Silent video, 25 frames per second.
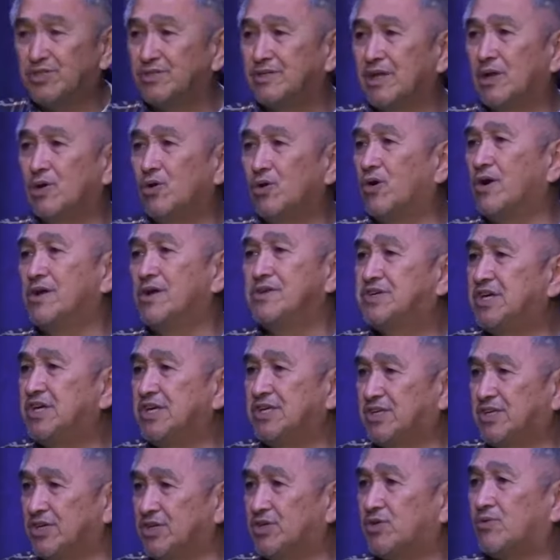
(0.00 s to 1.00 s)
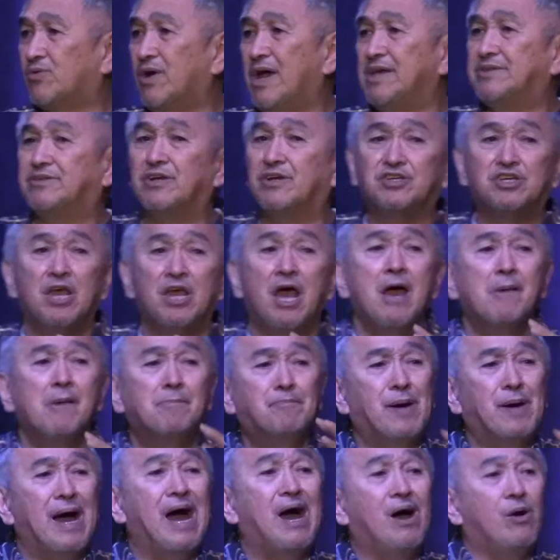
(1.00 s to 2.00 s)
Lord Jesus Christ. There's
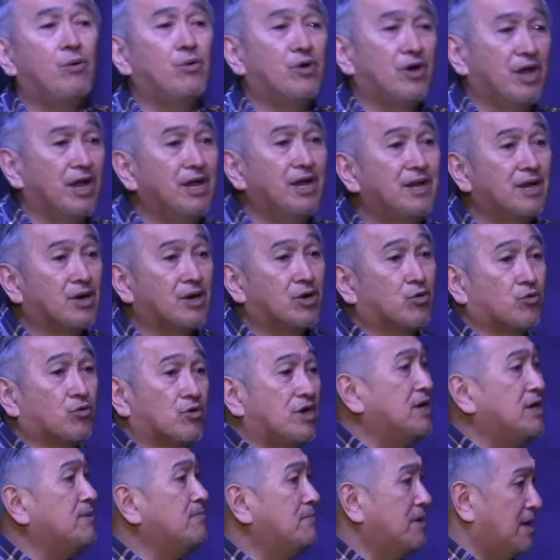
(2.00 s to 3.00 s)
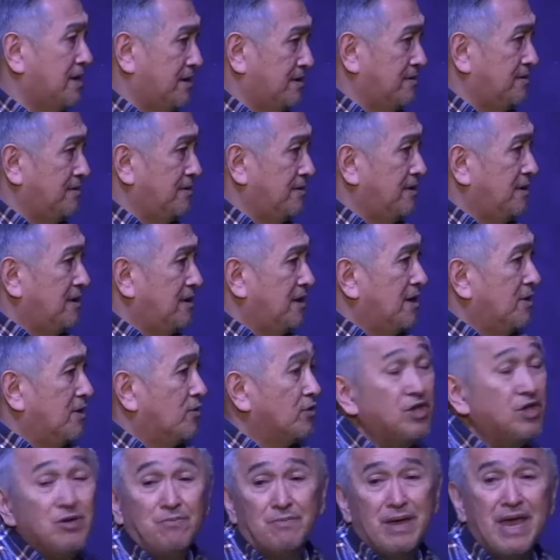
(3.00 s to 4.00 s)
power in agreement.
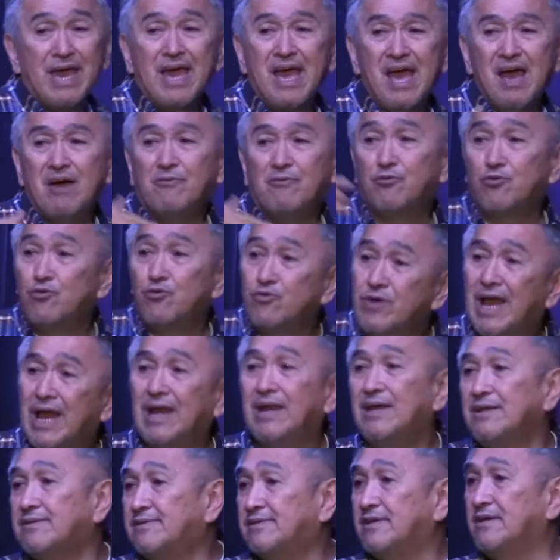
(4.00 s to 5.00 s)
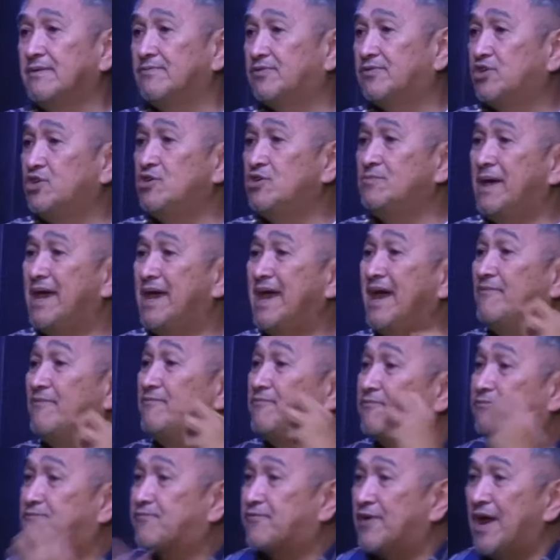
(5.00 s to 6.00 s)
You may have relatives, you may have
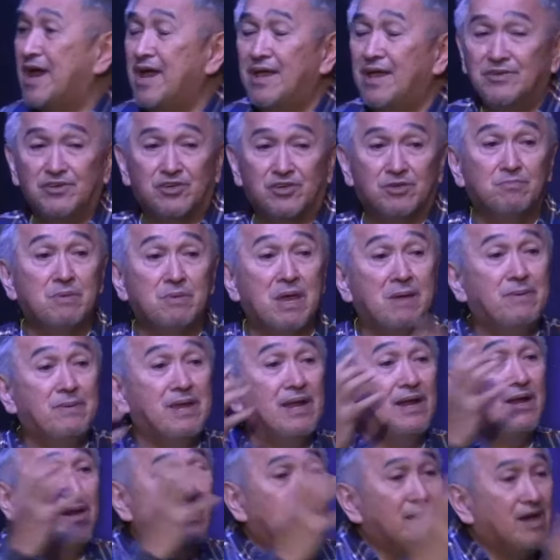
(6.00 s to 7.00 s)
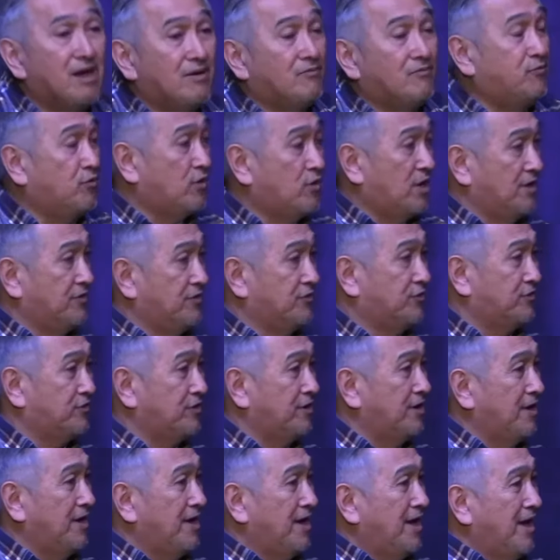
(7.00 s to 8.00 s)
friends, maybe loved ones,
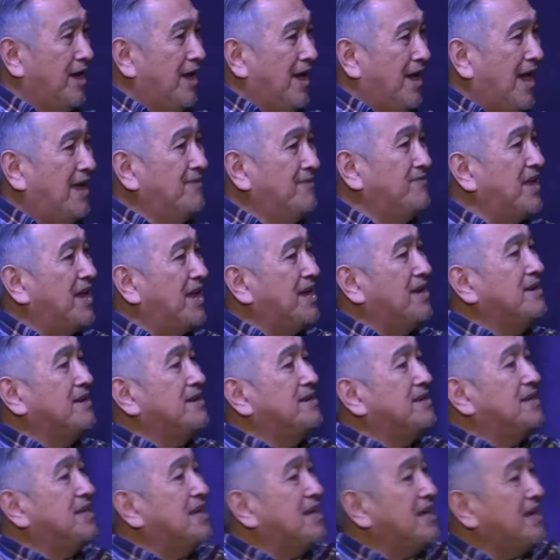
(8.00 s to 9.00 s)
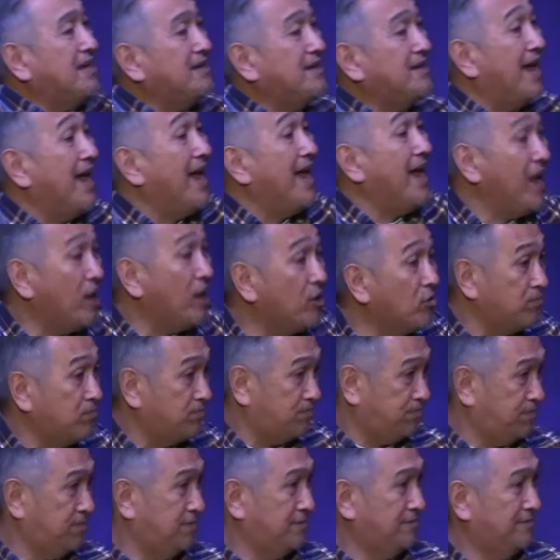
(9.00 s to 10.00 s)
and they need help.
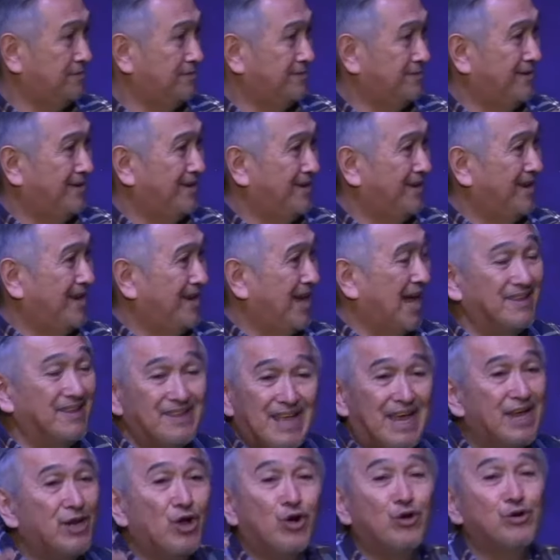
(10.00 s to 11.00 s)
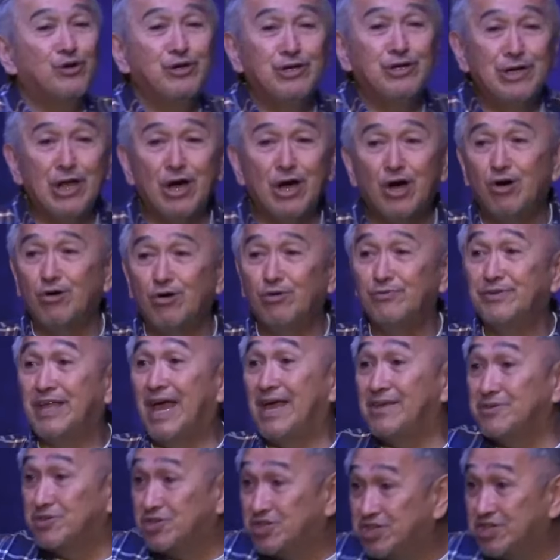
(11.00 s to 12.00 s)
And they don't know
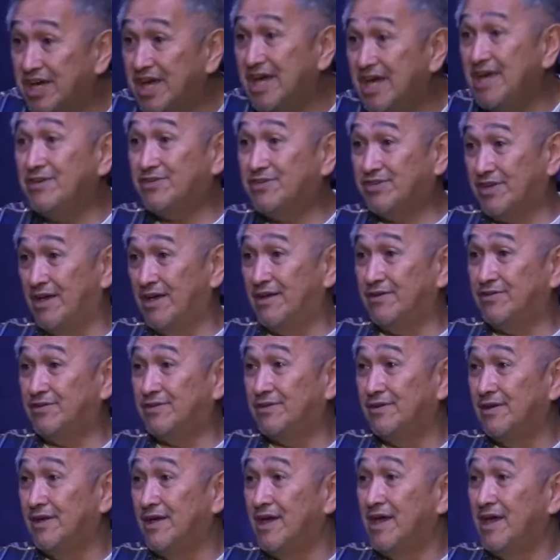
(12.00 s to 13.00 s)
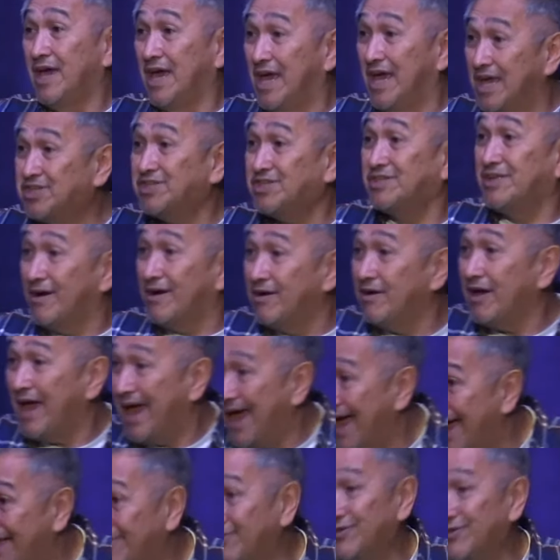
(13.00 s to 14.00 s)
that Jesus is their
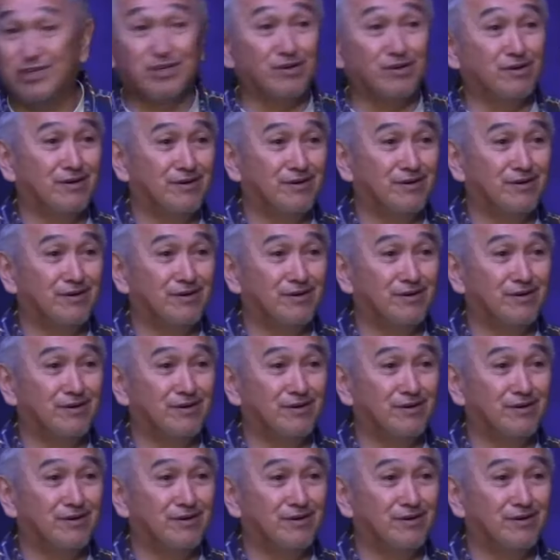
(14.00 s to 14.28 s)
answer.